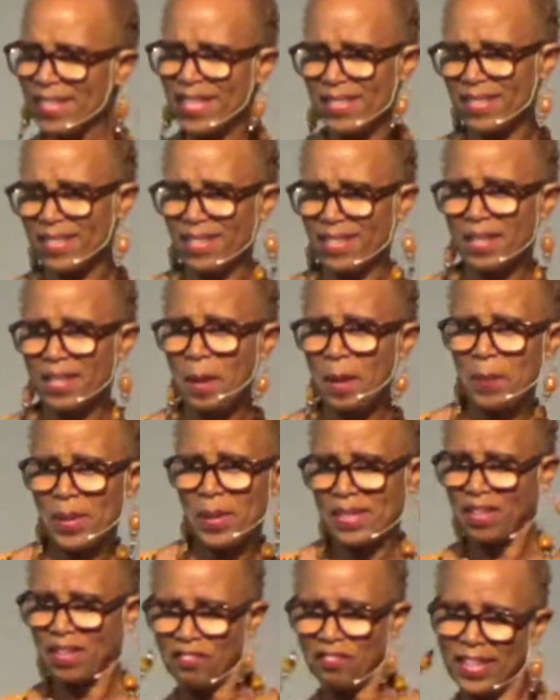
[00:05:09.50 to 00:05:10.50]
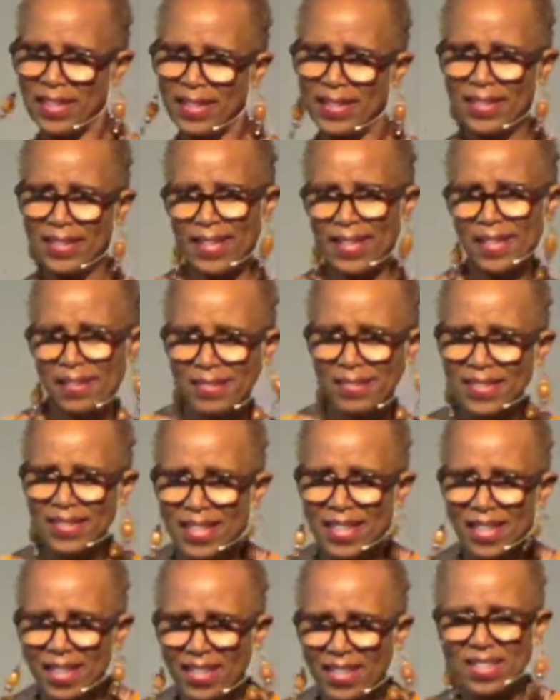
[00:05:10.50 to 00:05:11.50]
doesn't look up at the fingernail
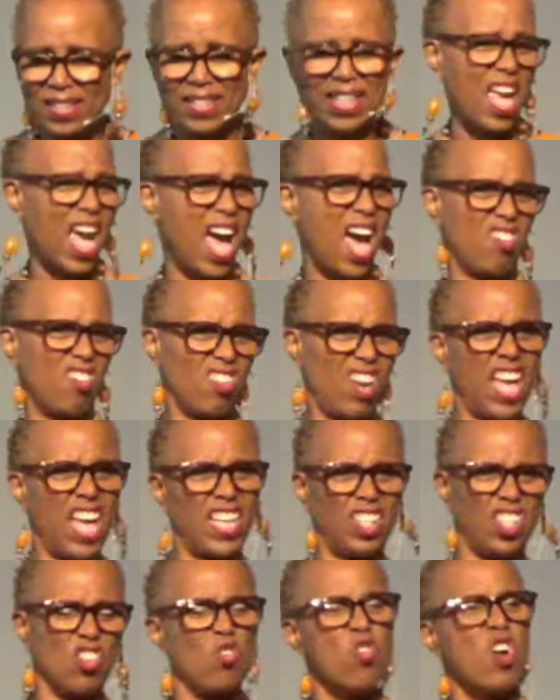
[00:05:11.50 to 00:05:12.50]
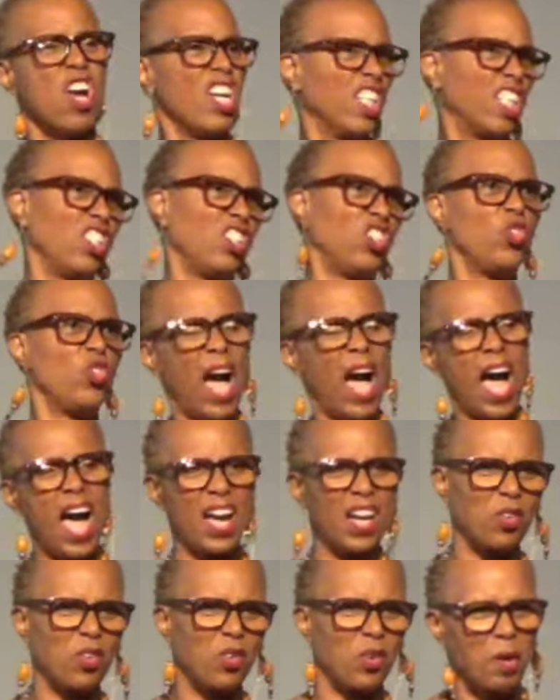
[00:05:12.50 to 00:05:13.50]
cell and say, I don't like you because you
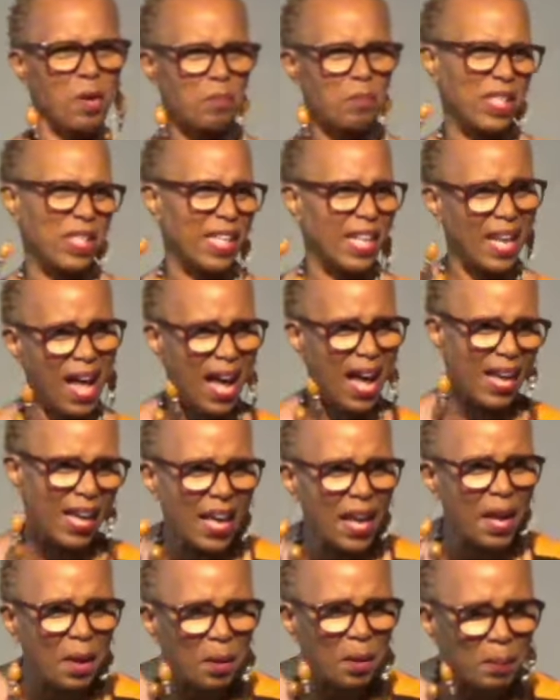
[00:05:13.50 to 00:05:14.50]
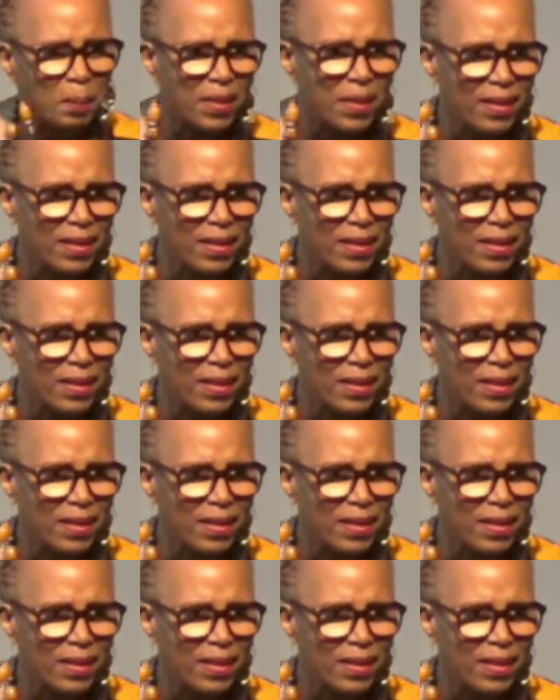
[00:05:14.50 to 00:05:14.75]
higher up than I am.